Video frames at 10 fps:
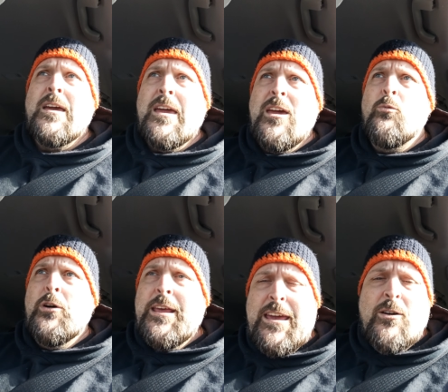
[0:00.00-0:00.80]
He
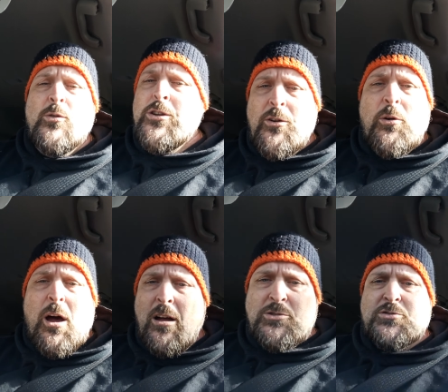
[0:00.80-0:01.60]
would heal your
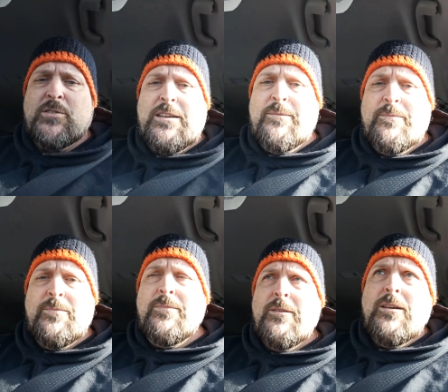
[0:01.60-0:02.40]
country.
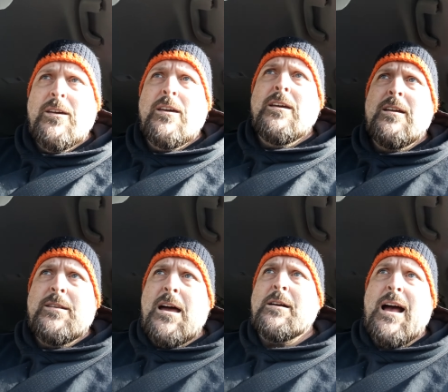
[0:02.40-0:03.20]

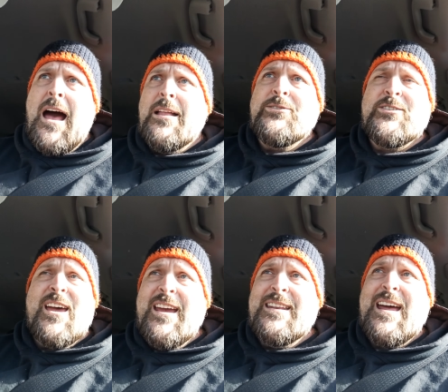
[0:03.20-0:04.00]
Now, God's
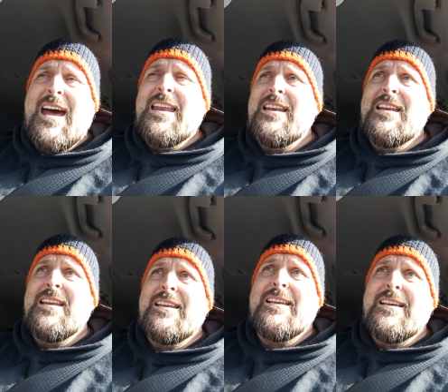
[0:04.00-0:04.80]
saying that
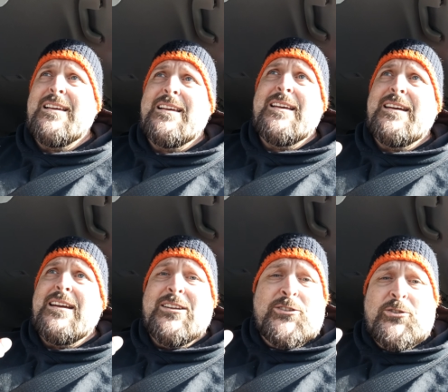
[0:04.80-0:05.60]

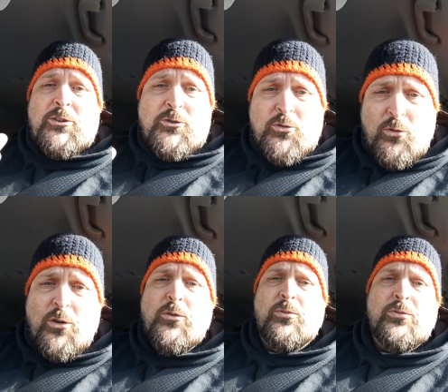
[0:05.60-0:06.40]
it's the
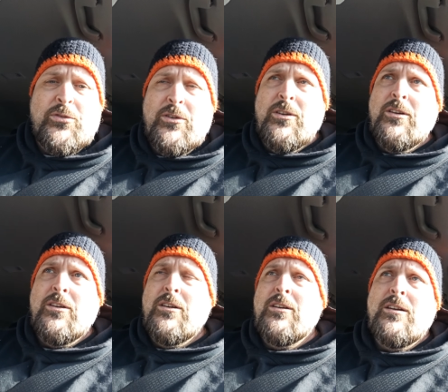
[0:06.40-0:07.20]
truth.
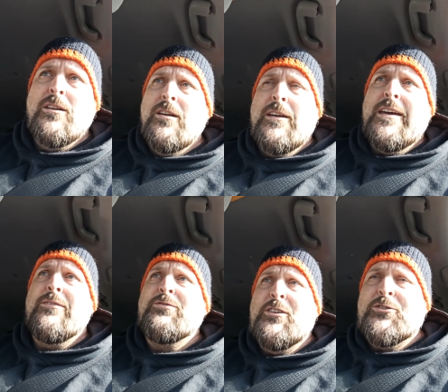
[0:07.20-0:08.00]

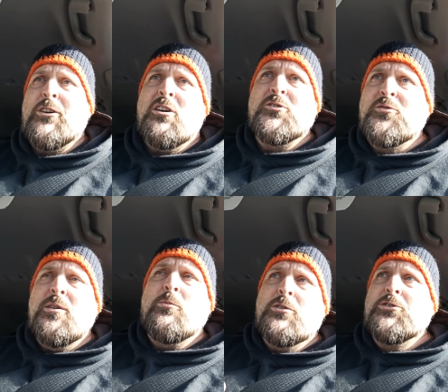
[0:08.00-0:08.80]
If this
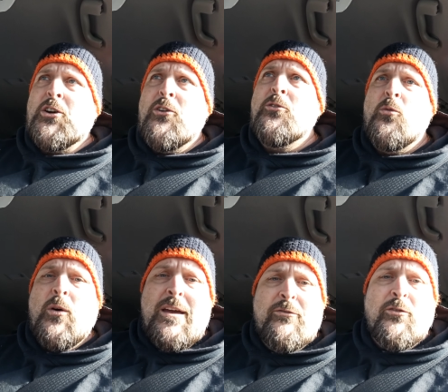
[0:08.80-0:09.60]
country would turn
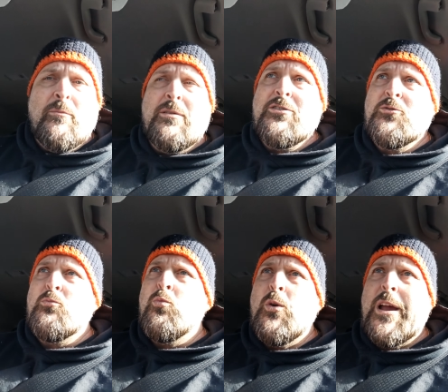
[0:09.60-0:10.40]
away from this
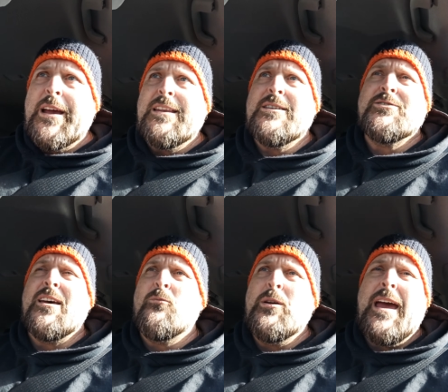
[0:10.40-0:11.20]
wickedness
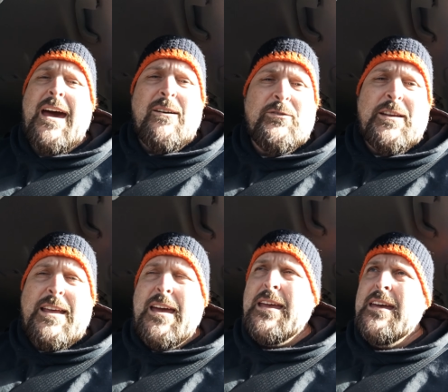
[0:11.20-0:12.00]
that we have
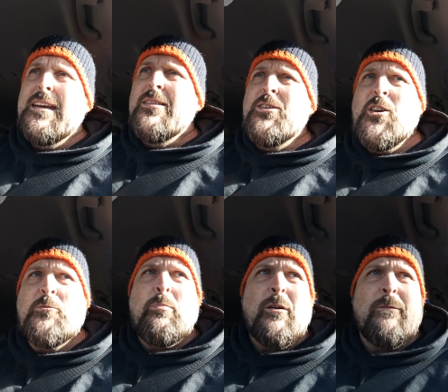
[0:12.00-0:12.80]
today,
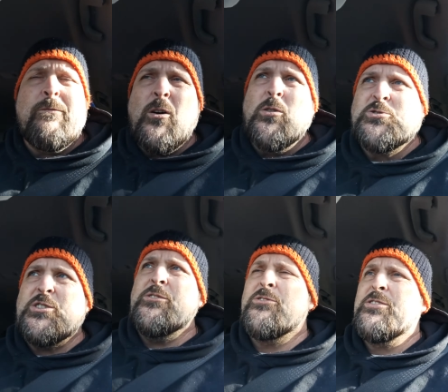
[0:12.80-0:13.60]
these
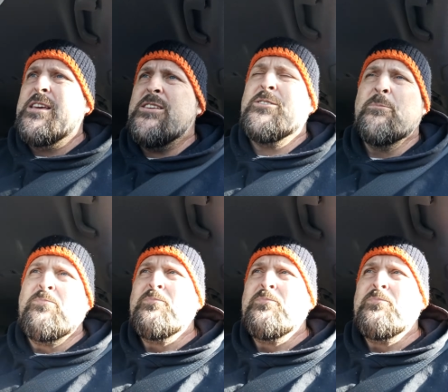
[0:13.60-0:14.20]
perversions, these,